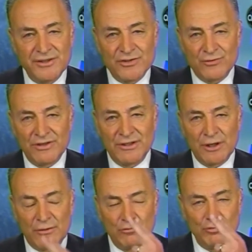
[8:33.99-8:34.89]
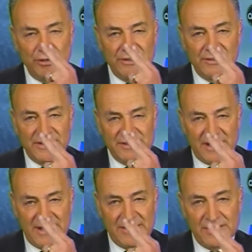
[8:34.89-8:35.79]
and Israel are really
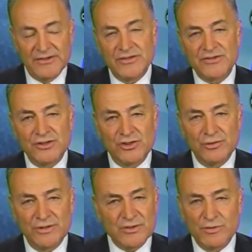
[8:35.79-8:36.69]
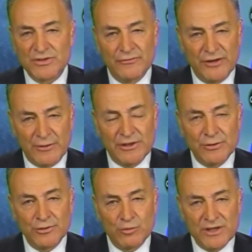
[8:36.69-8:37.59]
tight on this issue. This was a
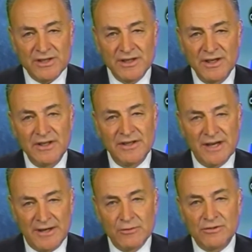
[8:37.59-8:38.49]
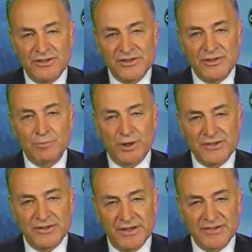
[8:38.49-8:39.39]
very good week. Not only did the
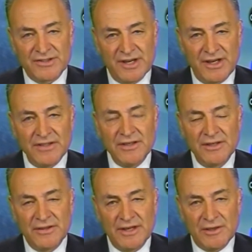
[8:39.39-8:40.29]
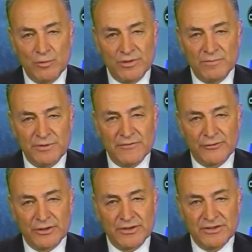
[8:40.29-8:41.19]
president say that he wouldn't be
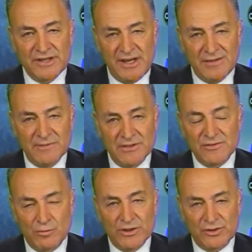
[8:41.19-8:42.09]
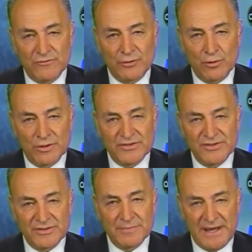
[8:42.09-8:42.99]
for containment, which of
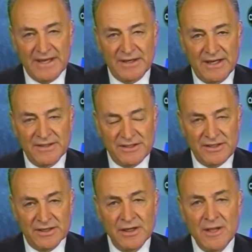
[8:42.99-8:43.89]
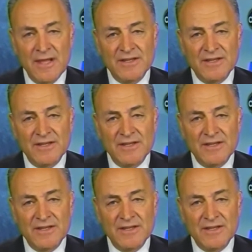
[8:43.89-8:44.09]
course is a bad idea.